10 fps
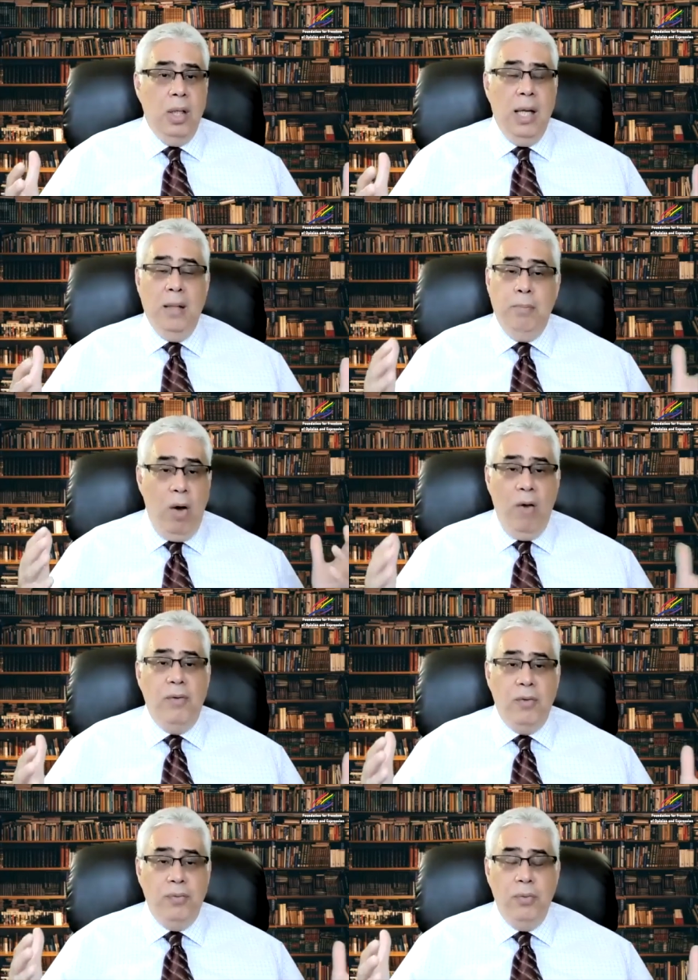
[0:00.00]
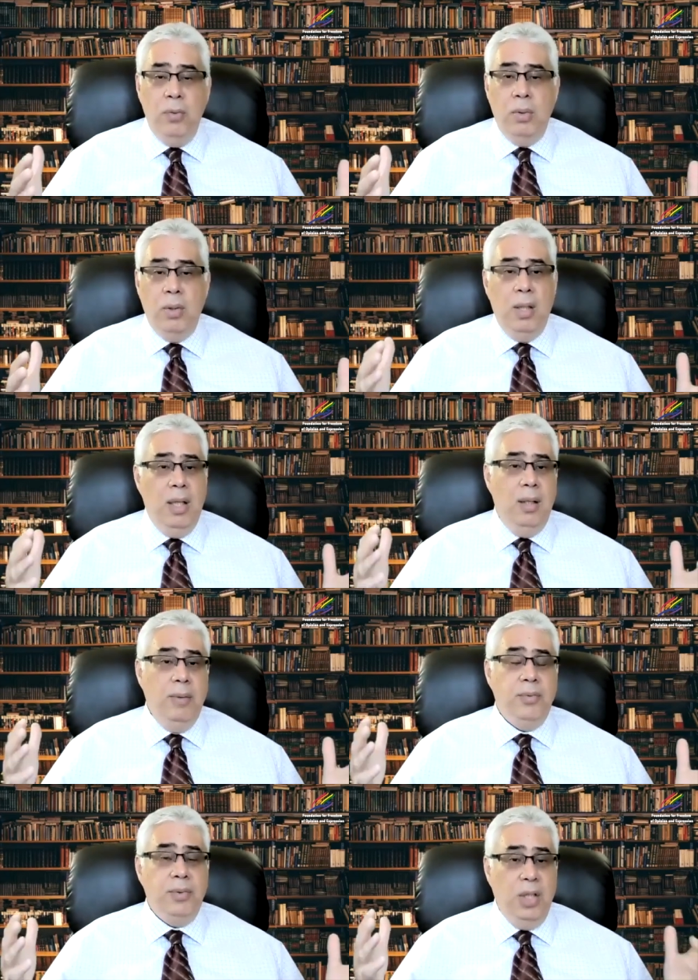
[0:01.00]
and powerful
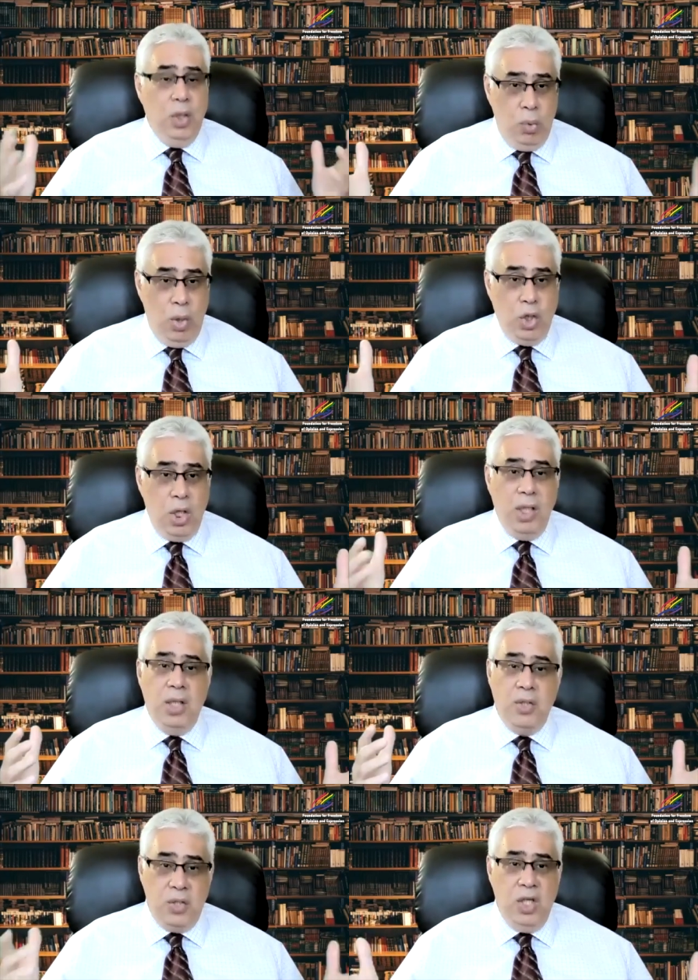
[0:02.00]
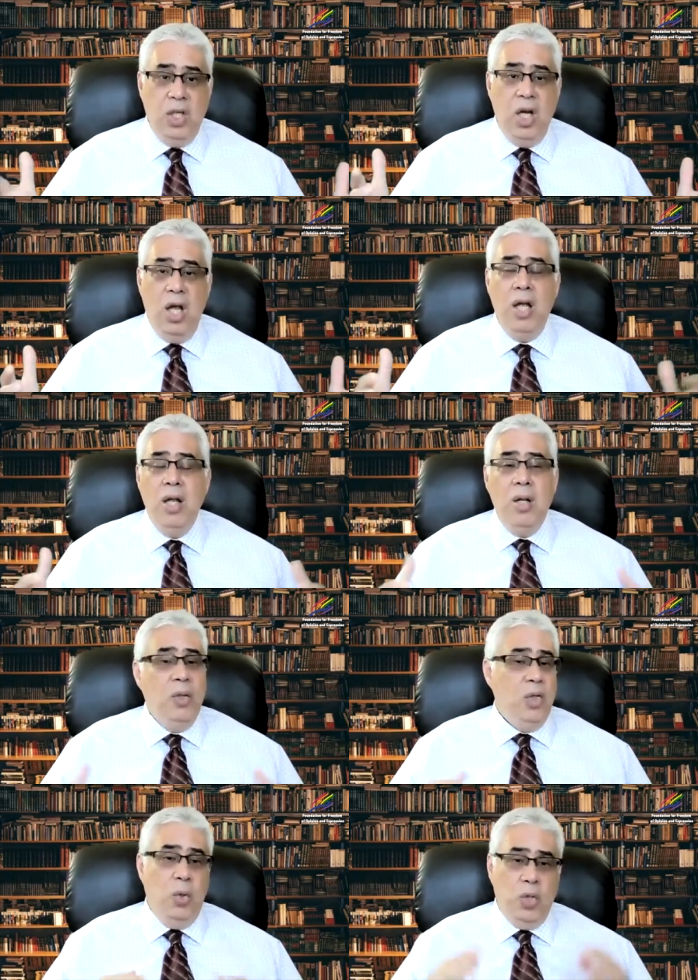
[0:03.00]
uh, situation in Syria,
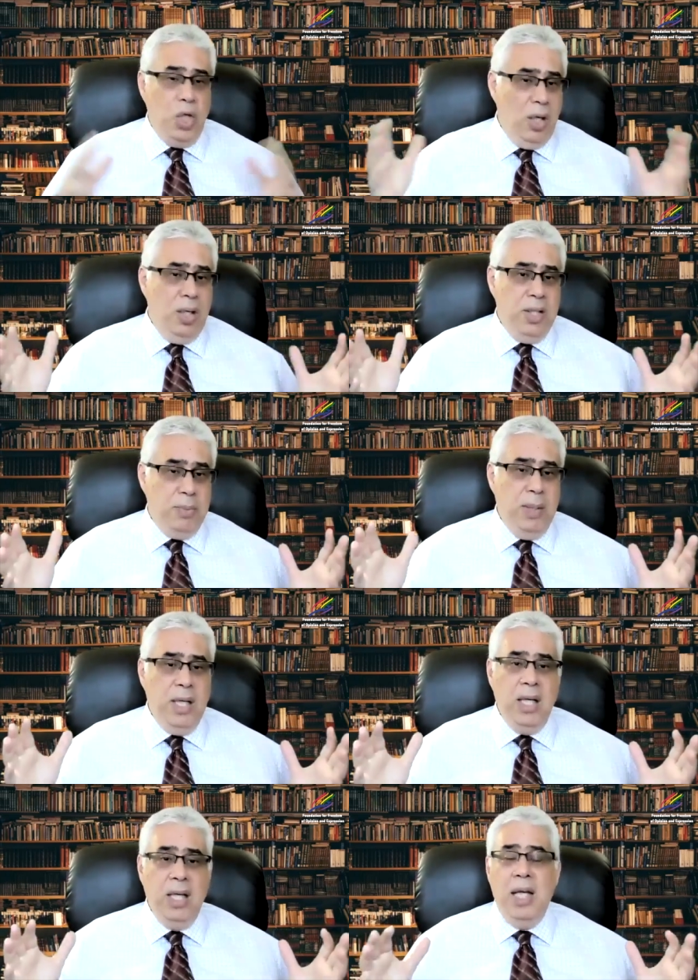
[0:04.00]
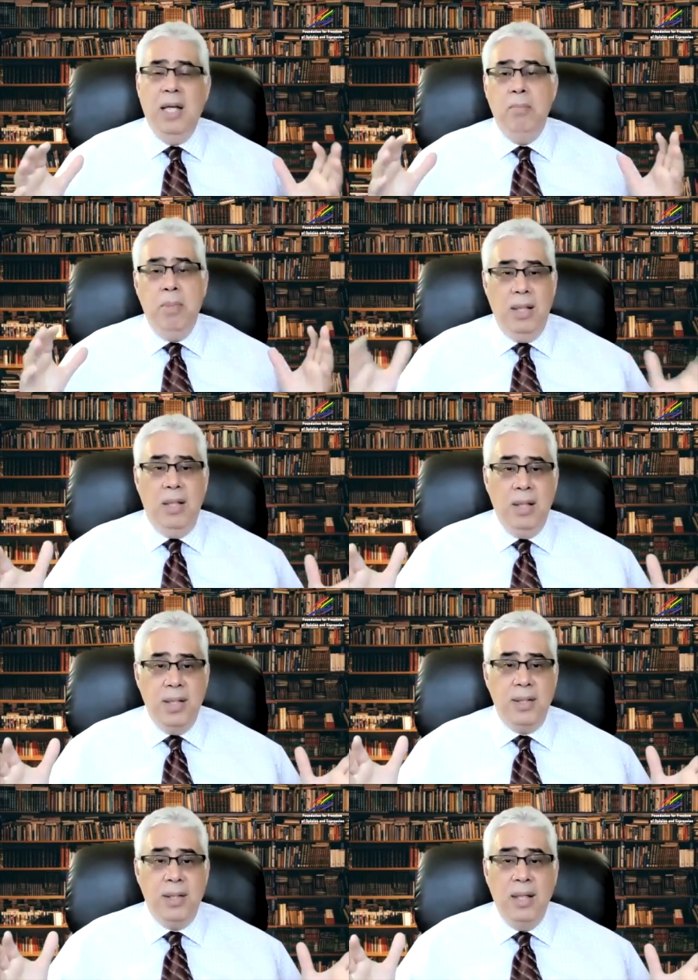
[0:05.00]
or generally speaking, in Middle
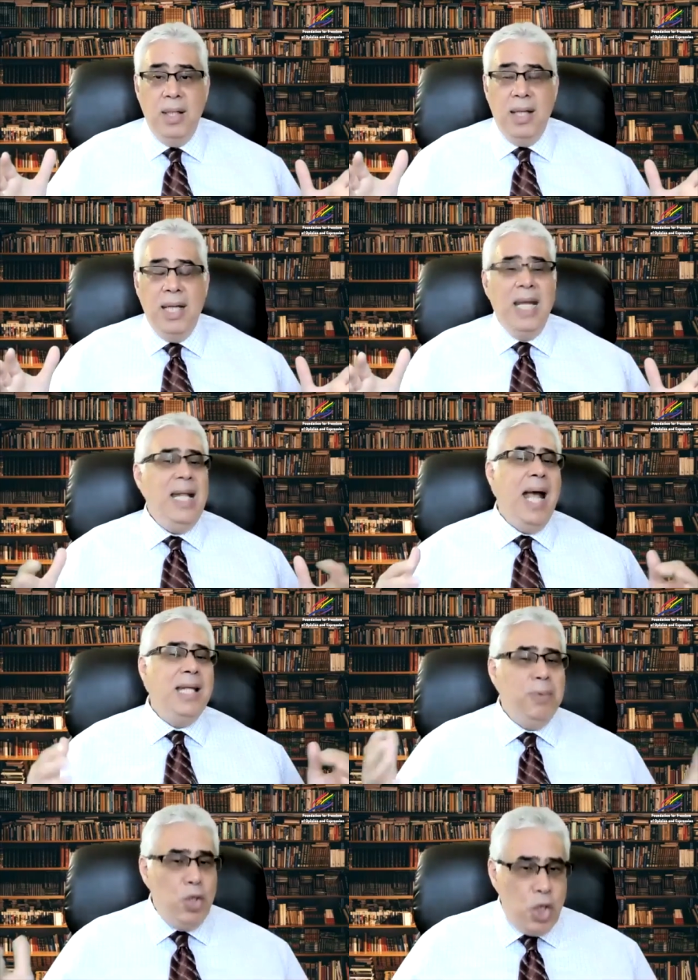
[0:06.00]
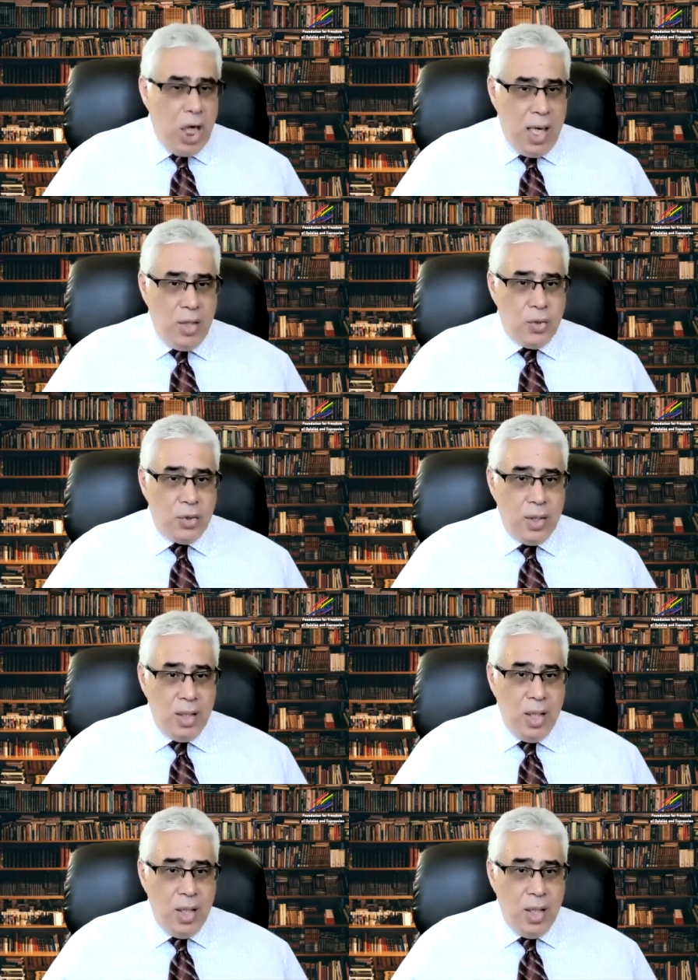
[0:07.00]
East. It has been changed.